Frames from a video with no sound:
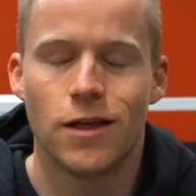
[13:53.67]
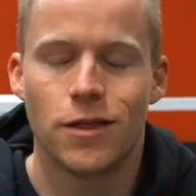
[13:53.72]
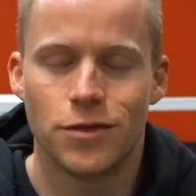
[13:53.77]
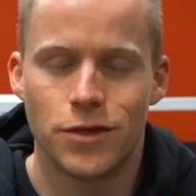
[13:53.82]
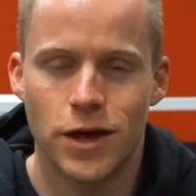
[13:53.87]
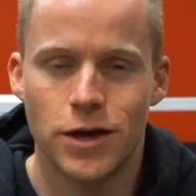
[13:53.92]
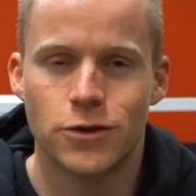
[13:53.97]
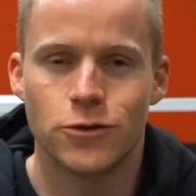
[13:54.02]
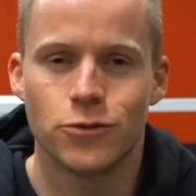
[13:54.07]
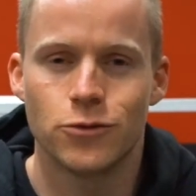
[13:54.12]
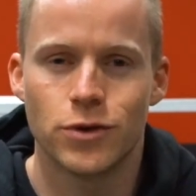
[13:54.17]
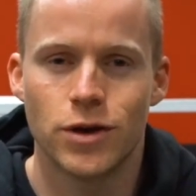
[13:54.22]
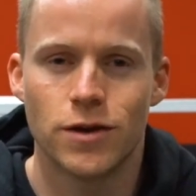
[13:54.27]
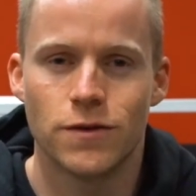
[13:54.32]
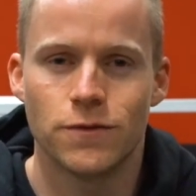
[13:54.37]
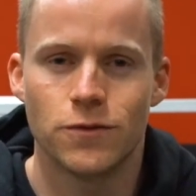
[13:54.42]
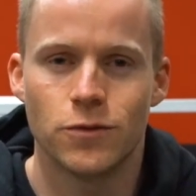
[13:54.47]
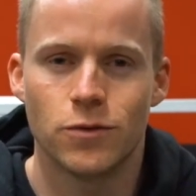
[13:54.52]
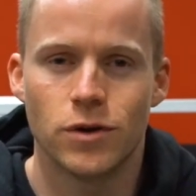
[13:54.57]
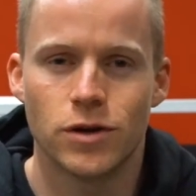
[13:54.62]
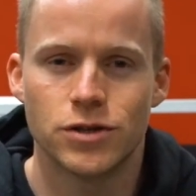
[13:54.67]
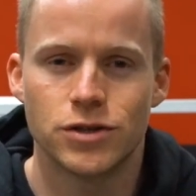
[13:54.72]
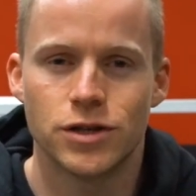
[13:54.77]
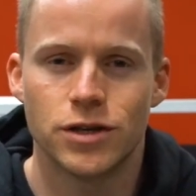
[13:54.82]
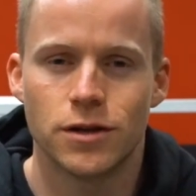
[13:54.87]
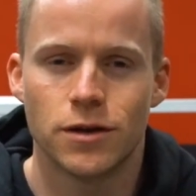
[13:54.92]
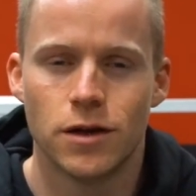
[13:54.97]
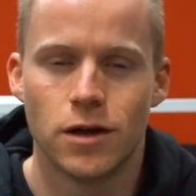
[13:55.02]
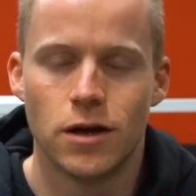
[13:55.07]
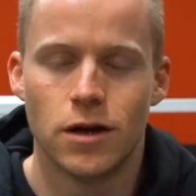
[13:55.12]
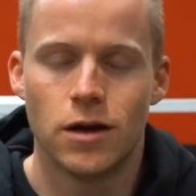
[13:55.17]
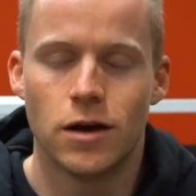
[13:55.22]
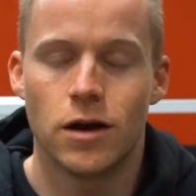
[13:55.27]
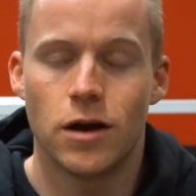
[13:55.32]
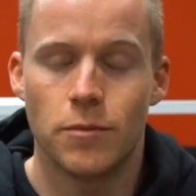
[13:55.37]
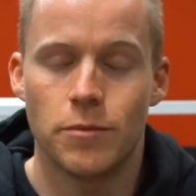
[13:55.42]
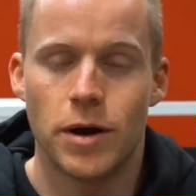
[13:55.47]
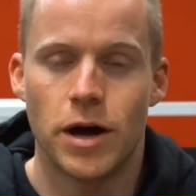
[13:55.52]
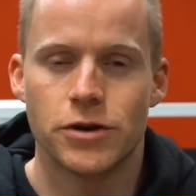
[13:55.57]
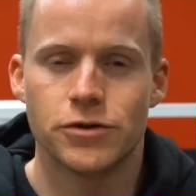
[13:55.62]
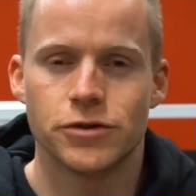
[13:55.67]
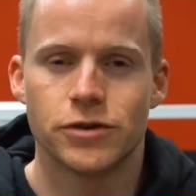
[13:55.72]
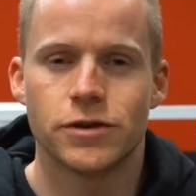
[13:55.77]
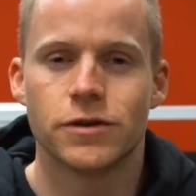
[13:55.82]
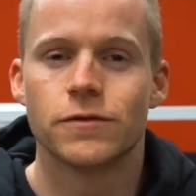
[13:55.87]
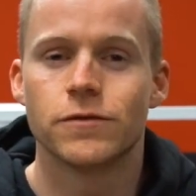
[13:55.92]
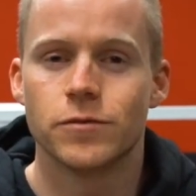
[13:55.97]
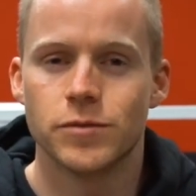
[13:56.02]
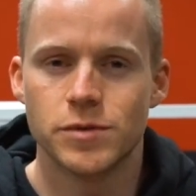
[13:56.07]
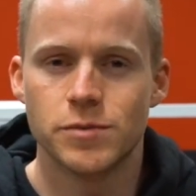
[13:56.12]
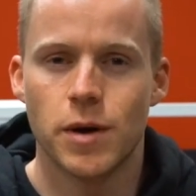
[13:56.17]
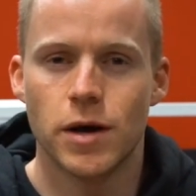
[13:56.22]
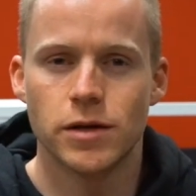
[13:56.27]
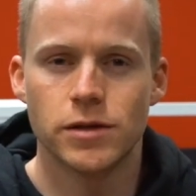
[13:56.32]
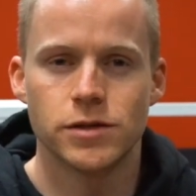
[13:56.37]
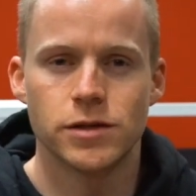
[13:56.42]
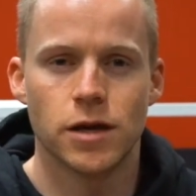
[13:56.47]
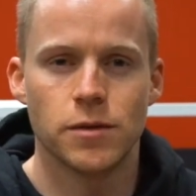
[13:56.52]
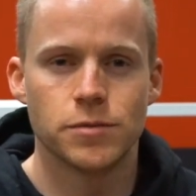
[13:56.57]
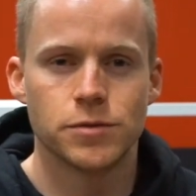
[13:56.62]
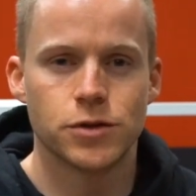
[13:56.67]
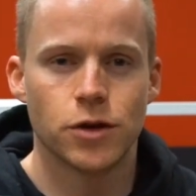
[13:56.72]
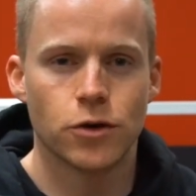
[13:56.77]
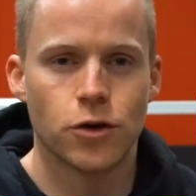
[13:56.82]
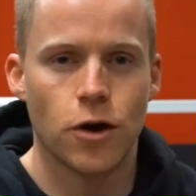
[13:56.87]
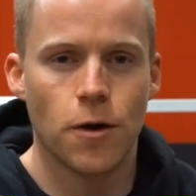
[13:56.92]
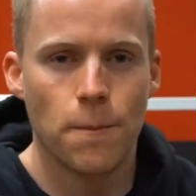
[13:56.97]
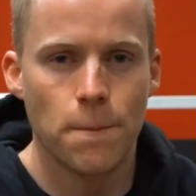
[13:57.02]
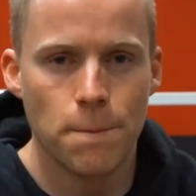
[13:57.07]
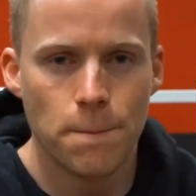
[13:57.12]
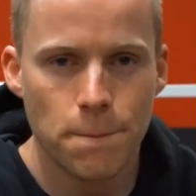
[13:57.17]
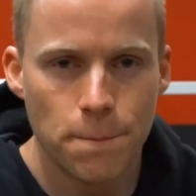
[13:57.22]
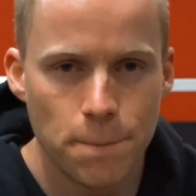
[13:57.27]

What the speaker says: Thank you again for watching. I'm Patrick from Spartansuppz.com.